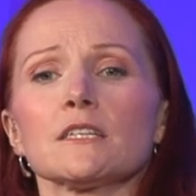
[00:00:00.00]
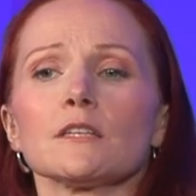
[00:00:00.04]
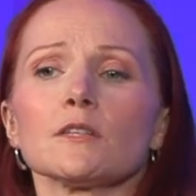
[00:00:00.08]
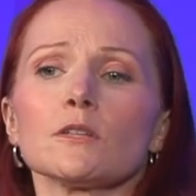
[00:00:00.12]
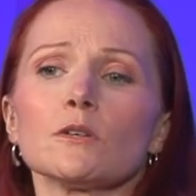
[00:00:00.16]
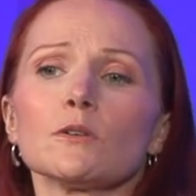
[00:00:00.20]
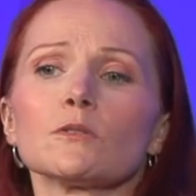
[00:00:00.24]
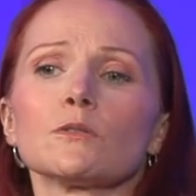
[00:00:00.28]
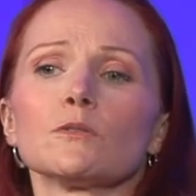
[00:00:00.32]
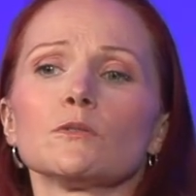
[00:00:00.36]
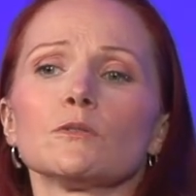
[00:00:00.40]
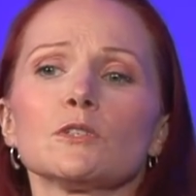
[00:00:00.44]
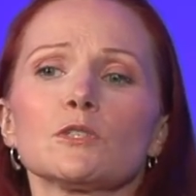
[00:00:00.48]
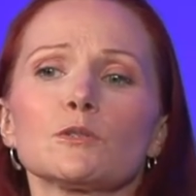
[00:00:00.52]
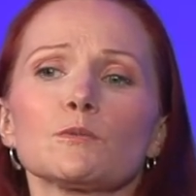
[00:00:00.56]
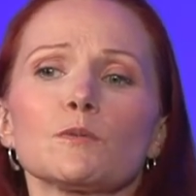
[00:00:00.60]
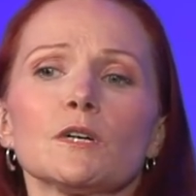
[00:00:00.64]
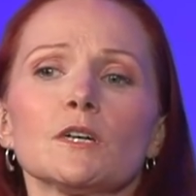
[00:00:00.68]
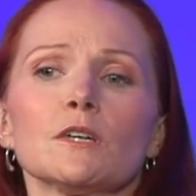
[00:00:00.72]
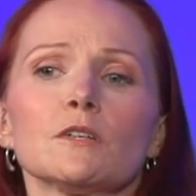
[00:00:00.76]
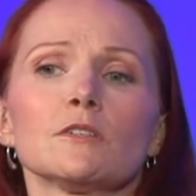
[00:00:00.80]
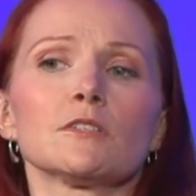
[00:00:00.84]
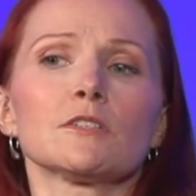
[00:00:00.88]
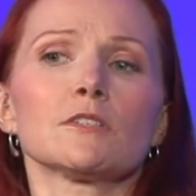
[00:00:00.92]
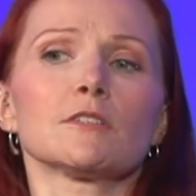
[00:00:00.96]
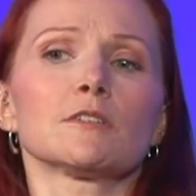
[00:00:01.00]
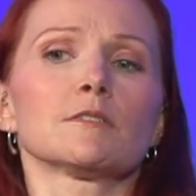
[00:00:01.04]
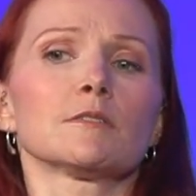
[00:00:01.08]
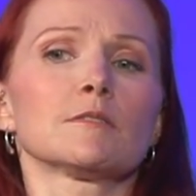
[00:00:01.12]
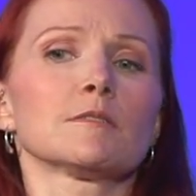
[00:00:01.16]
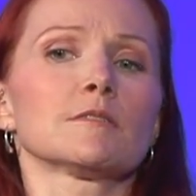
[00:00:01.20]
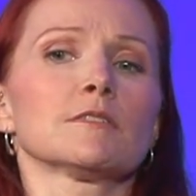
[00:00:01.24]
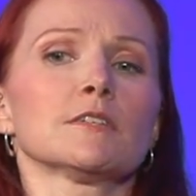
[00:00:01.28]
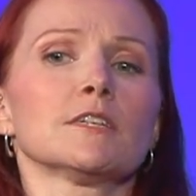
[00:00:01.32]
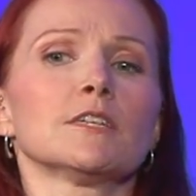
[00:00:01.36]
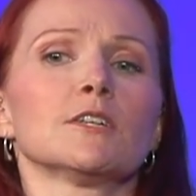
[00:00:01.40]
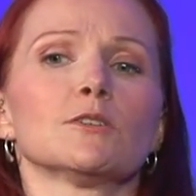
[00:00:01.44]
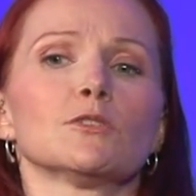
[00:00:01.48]
logo as well, so
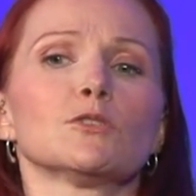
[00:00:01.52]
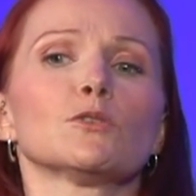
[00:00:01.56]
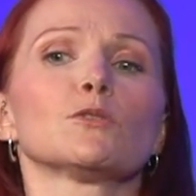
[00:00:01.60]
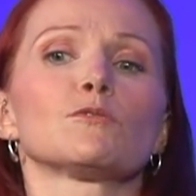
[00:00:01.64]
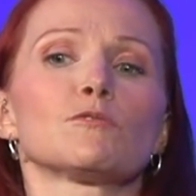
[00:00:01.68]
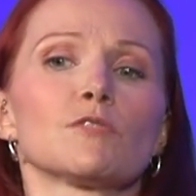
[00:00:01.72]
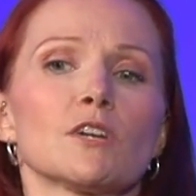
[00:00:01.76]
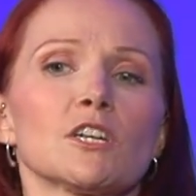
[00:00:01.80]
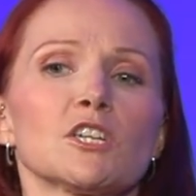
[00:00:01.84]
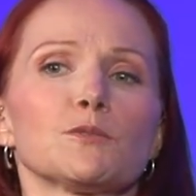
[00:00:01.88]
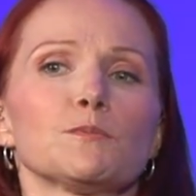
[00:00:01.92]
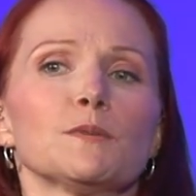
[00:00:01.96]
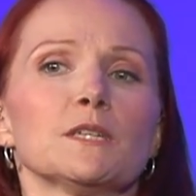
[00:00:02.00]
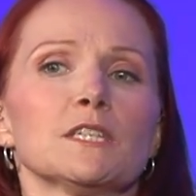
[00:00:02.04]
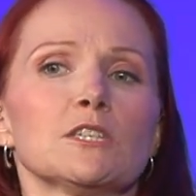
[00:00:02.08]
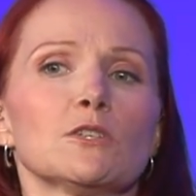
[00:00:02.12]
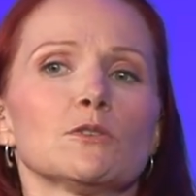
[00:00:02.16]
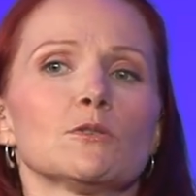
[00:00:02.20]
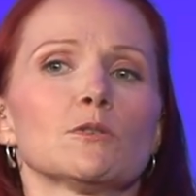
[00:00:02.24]
don't rush me too